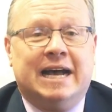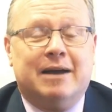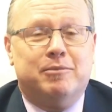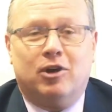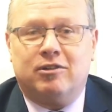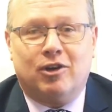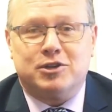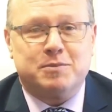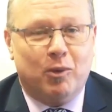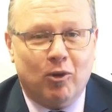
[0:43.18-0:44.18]
No
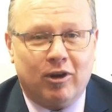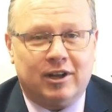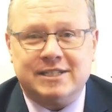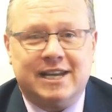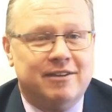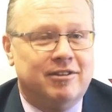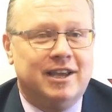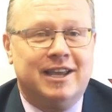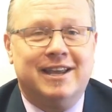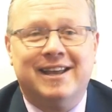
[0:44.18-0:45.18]
sport on
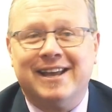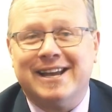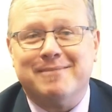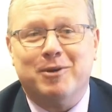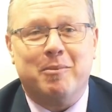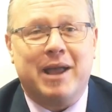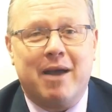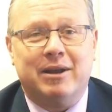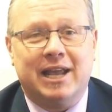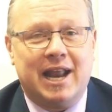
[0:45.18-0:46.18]
TV, not being able
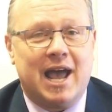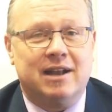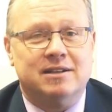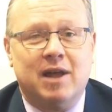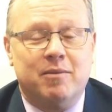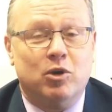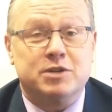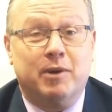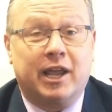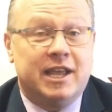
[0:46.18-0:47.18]
to get out and watch
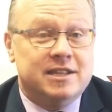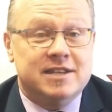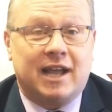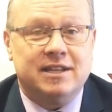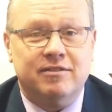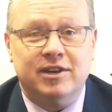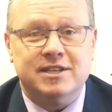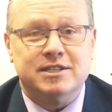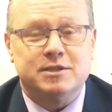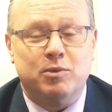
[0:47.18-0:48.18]
my kids' activities
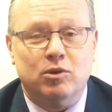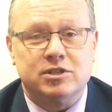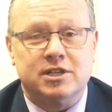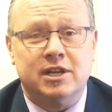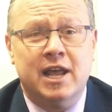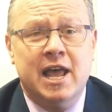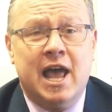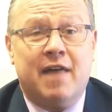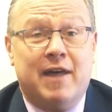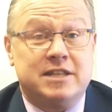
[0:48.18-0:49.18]
and sports, and
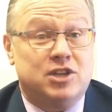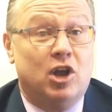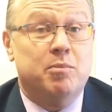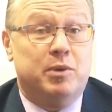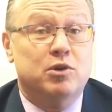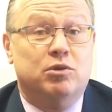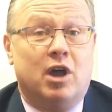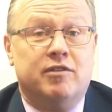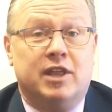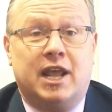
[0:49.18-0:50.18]
that's going to build
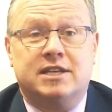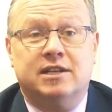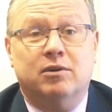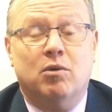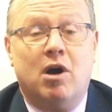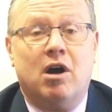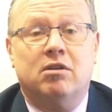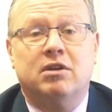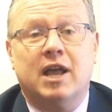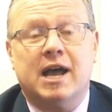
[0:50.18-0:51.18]
over the next little
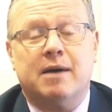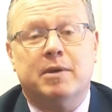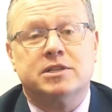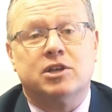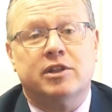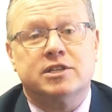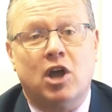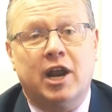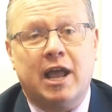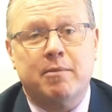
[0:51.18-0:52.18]
while. And so there's
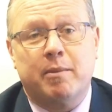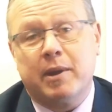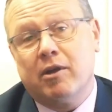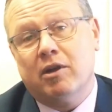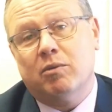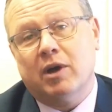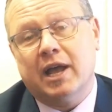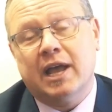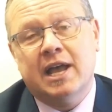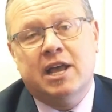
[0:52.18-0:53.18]
going to come a period
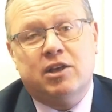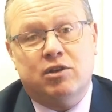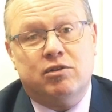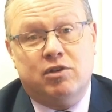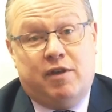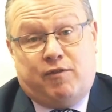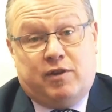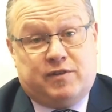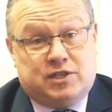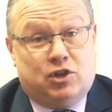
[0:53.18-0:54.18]
where, if
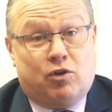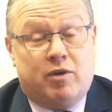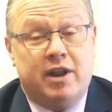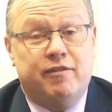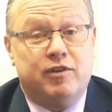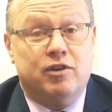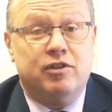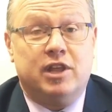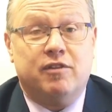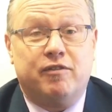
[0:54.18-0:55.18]
it's not already for you,
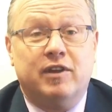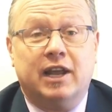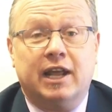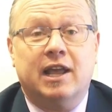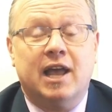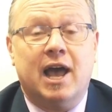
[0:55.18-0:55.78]
that you're feeling